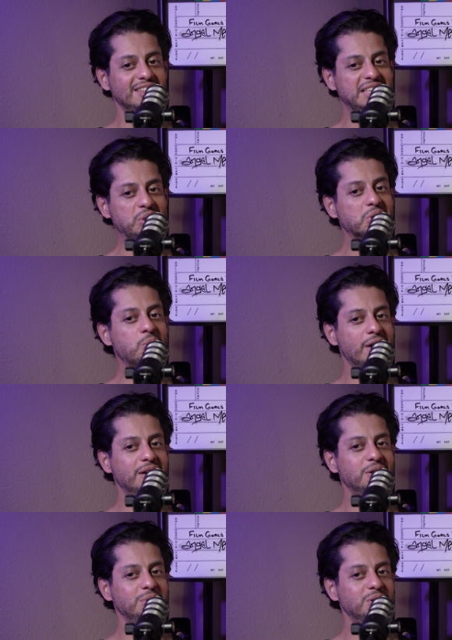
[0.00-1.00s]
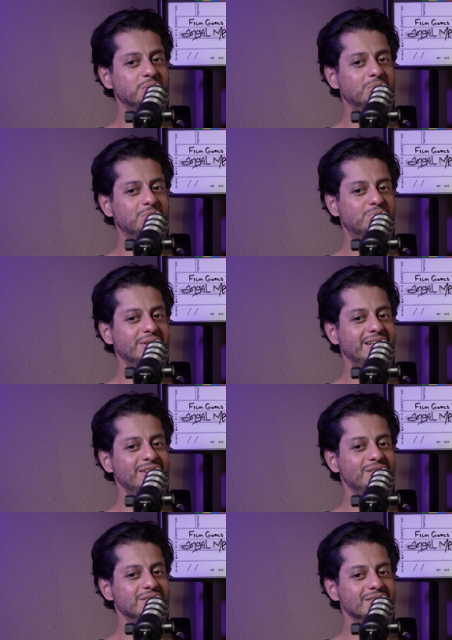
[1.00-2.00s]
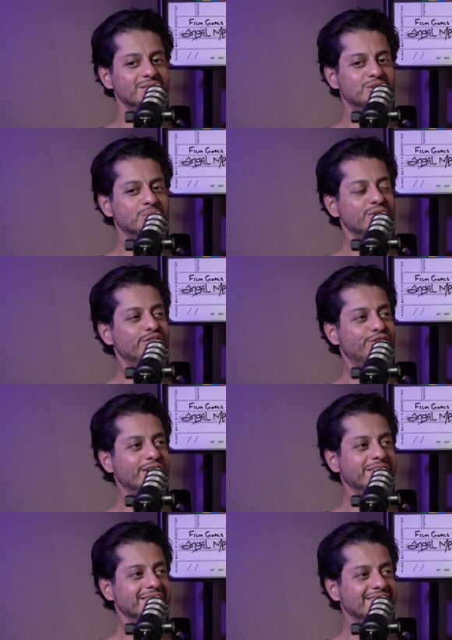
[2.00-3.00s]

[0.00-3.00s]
required me to play something fun.